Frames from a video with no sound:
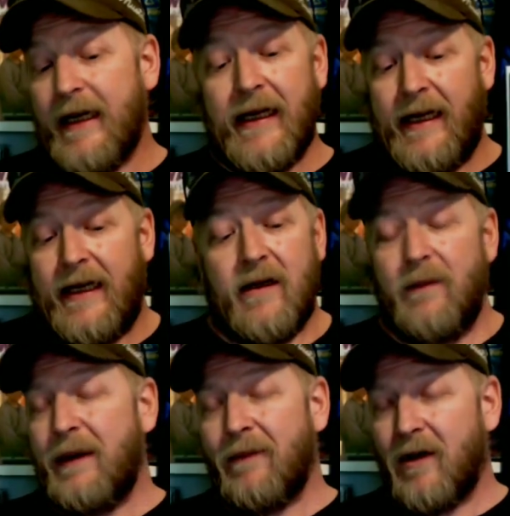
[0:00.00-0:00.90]
it could be
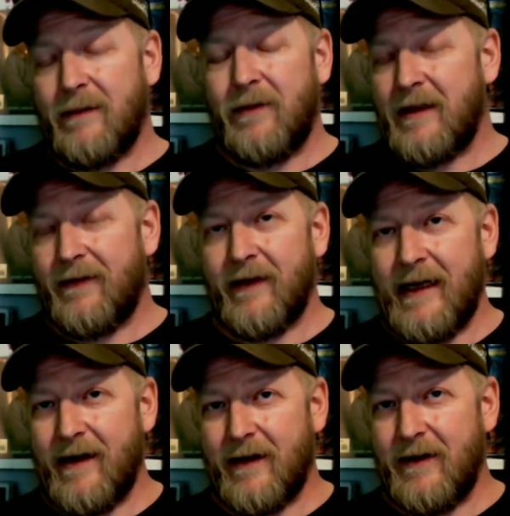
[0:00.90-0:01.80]
multiple different
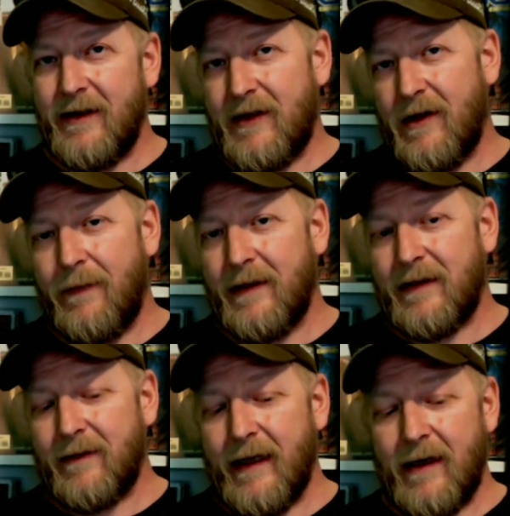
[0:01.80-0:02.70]
characters that show up as the
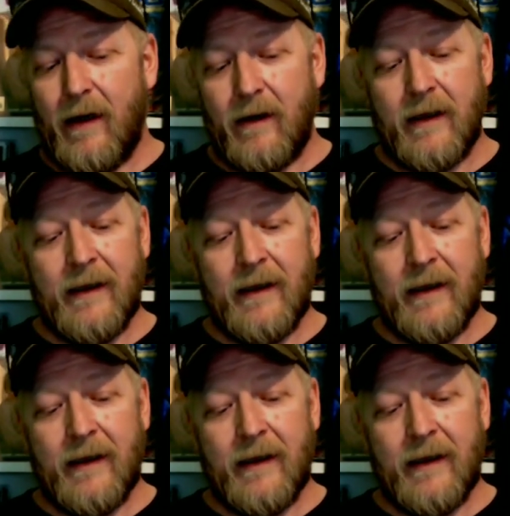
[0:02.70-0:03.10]
Red Hulk.